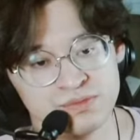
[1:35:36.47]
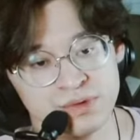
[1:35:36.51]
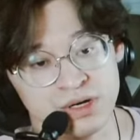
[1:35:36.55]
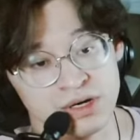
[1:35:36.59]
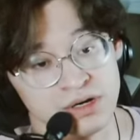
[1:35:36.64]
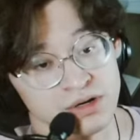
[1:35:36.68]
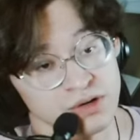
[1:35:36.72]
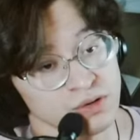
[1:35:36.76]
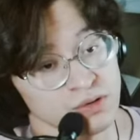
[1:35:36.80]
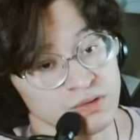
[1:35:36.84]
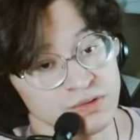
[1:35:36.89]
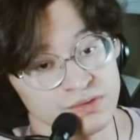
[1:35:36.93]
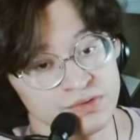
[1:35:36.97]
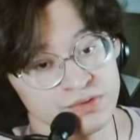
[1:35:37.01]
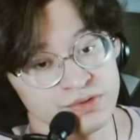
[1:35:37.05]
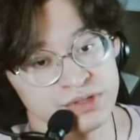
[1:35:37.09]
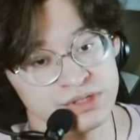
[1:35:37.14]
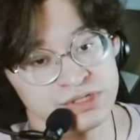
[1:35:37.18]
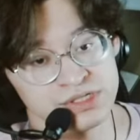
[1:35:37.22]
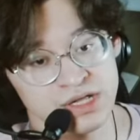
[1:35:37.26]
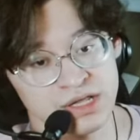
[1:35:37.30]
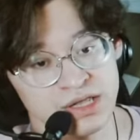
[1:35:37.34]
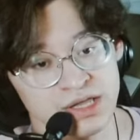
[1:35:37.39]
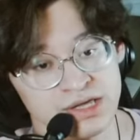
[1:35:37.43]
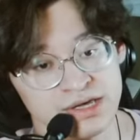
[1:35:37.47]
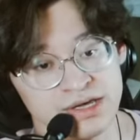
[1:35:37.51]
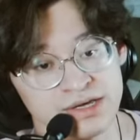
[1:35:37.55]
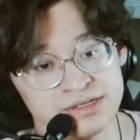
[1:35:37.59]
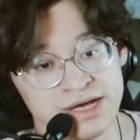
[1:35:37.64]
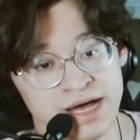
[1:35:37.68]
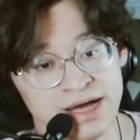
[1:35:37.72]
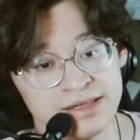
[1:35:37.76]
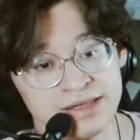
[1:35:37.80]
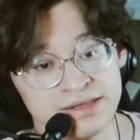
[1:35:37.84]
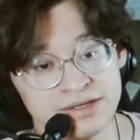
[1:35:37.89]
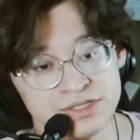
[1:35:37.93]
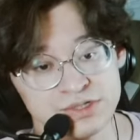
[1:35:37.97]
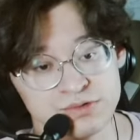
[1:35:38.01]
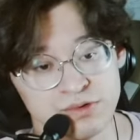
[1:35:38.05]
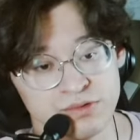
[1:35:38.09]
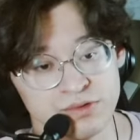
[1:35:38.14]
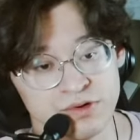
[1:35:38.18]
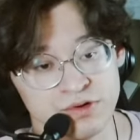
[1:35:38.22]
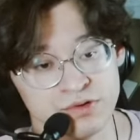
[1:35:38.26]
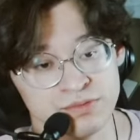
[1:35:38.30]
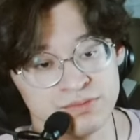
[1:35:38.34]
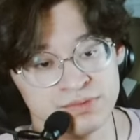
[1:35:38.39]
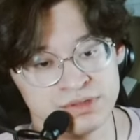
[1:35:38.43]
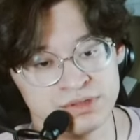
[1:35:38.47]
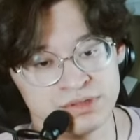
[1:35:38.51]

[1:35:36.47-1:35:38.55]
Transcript: hold is clinging tightly to a rope,